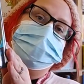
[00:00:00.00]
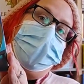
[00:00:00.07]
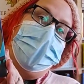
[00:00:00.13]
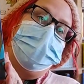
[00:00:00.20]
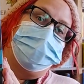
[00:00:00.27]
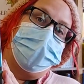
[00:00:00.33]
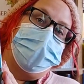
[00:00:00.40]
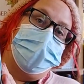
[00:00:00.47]
the
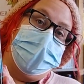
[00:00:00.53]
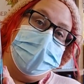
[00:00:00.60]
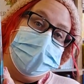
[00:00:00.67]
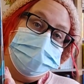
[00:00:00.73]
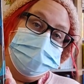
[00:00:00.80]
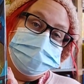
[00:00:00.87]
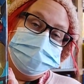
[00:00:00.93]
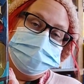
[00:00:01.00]
Pirate
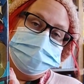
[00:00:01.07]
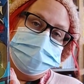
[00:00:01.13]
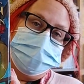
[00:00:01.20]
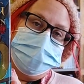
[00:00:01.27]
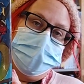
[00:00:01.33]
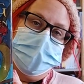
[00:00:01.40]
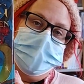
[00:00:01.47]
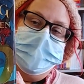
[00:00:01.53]
Queen.
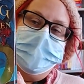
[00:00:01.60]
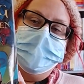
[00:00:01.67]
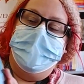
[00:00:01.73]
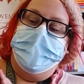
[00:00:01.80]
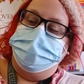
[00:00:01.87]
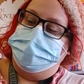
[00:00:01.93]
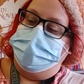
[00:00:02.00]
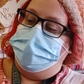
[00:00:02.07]

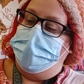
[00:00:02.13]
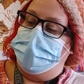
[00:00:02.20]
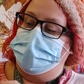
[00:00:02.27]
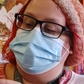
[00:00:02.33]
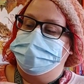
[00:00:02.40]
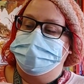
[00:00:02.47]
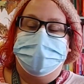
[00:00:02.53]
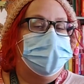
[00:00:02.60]
It's a
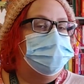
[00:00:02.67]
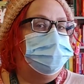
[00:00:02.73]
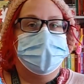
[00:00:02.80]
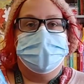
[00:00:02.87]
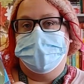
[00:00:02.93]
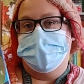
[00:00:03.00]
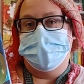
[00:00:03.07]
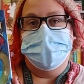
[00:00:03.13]
wonderful
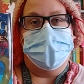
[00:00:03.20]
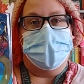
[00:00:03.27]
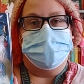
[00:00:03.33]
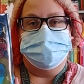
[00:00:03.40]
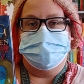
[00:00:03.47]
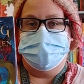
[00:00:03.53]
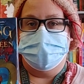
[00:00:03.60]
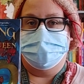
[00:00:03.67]
kick-butt girl who
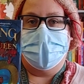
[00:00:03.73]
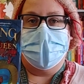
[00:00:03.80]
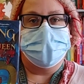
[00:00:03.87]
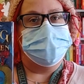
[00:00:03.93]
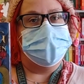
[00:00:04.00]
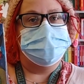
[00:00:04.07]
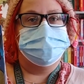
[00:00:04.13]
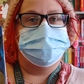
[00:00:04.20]
wants to be a
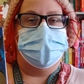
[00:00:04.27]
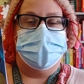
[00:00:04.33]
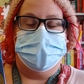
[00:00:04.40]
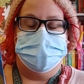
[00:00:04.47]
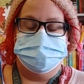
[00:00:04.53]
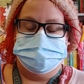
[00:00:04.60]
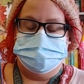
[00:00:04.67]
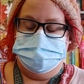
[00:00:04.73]
pirate.
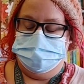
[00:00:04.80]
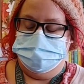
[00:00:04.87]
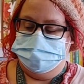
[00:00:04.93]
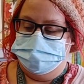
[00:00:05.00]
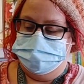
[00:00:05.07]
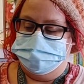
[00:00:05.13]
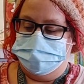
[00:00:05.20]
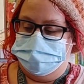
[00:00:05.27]
She
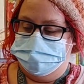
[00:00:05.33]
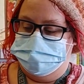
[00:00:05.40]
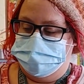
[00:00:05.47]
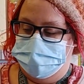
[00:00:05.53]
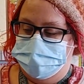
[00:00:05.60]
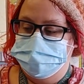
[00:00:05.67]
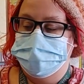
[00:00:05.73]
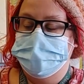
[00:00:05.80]
lives on a
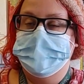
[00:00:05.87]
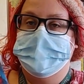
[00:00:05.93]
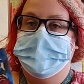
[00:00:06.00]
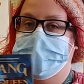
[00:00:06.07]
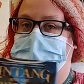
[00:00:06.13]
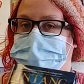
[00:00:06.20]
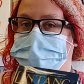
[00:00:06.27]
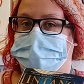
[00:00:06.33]
farm in